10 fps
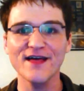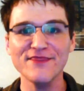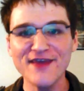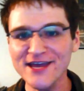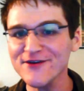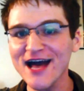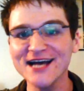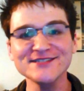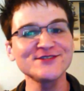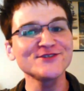Thank you
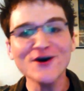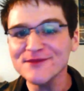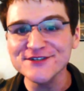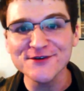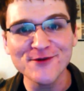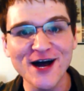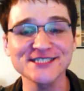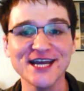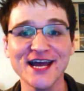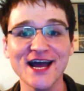guys so much for
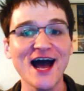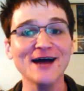watching.